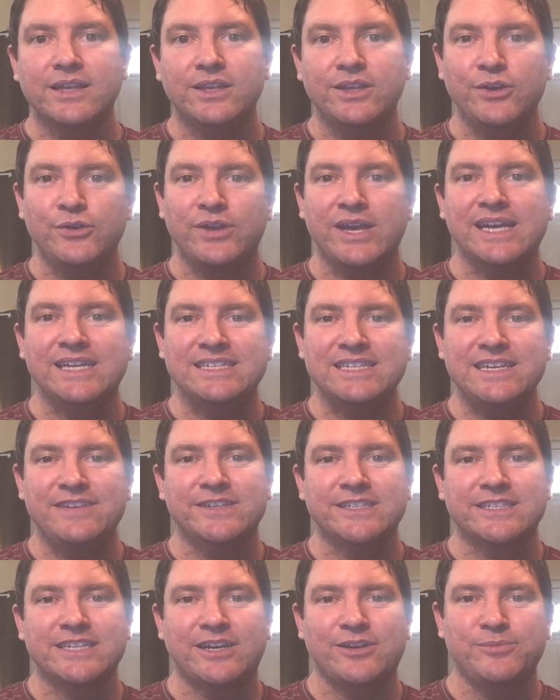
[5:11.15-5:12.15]
You can't
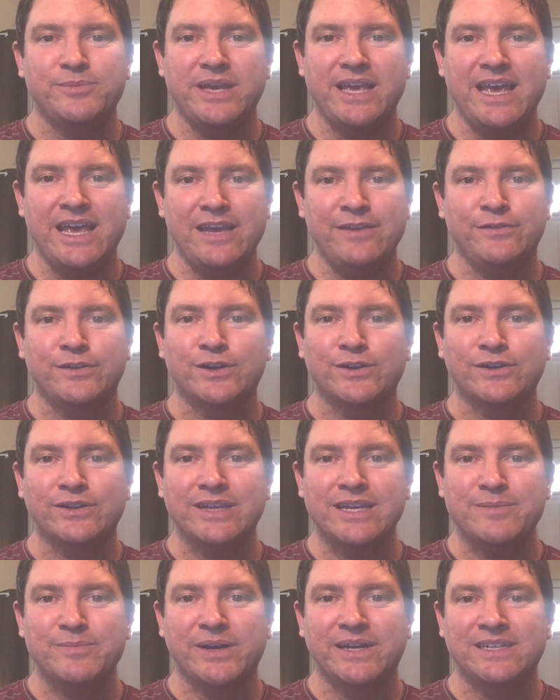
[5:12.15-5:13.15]
even tell
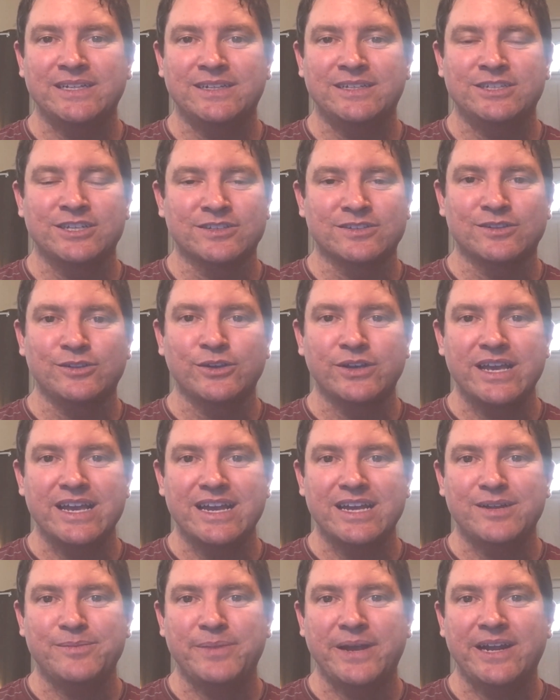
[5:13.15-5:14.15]
behaviorally by just
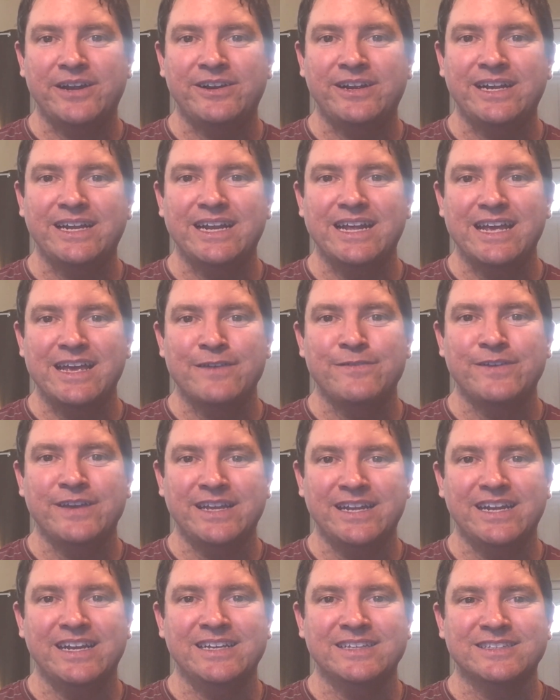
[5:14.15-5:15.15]
looking at a parrot if
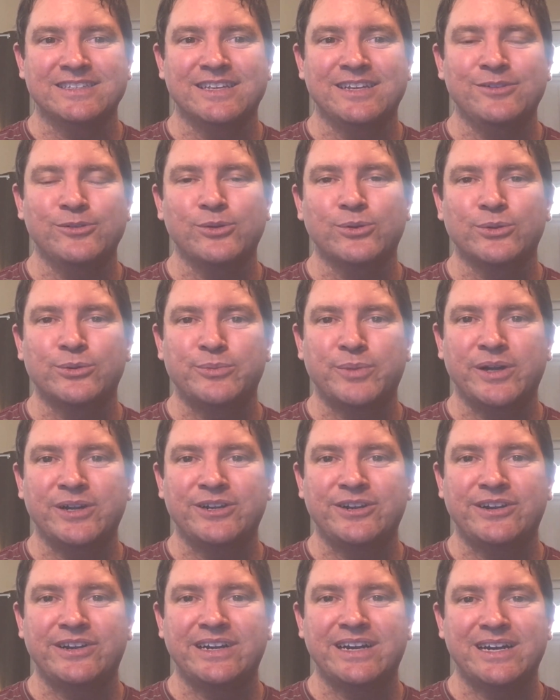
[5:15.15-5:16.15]
it is an old
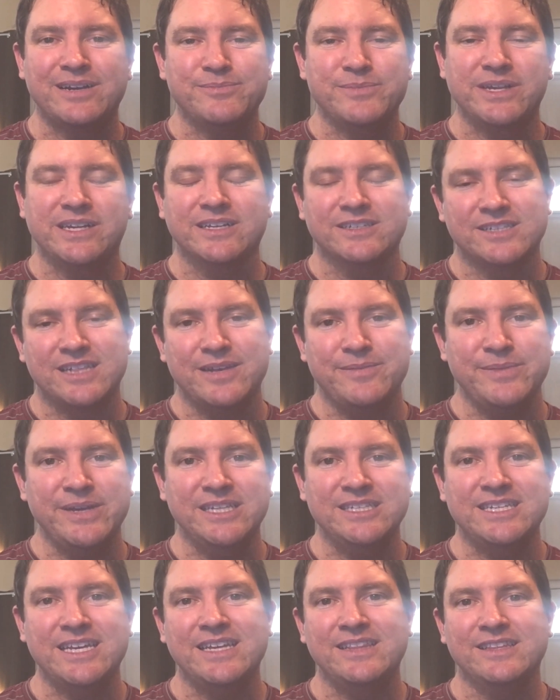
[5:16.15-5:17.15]
bird or not, because they
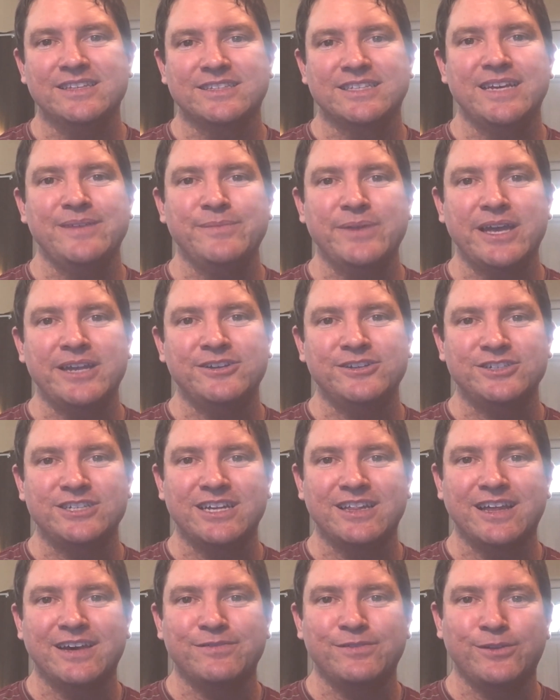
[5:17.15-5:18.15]
maintain the same
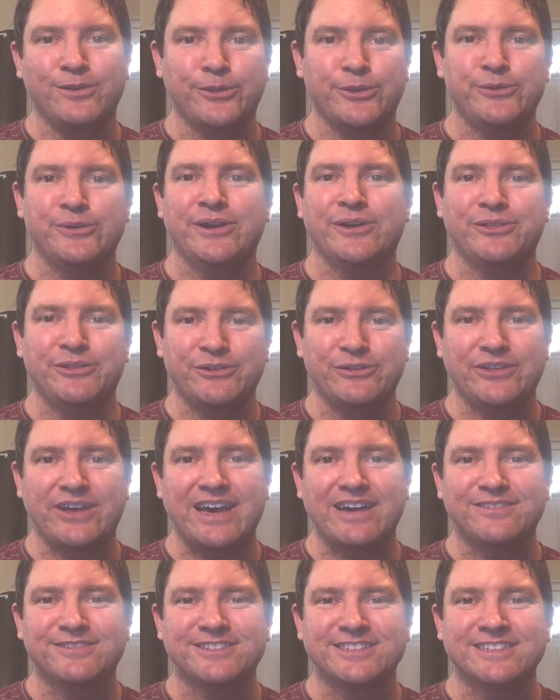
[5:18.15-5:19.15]
energy level throughout their
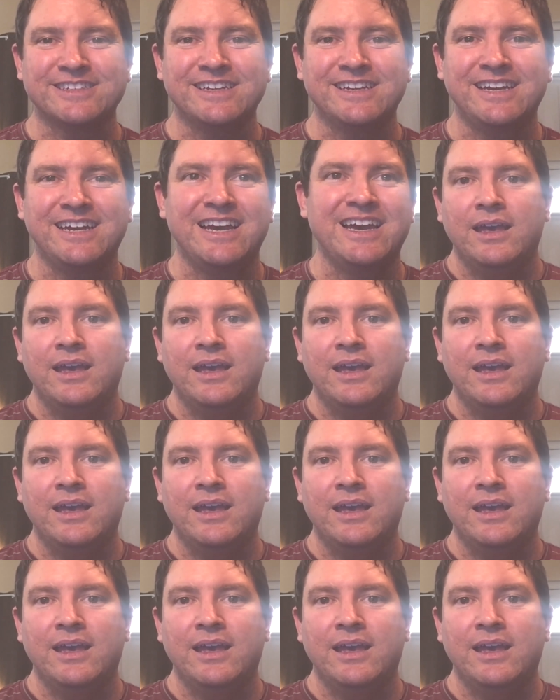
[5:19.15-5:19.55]
lives.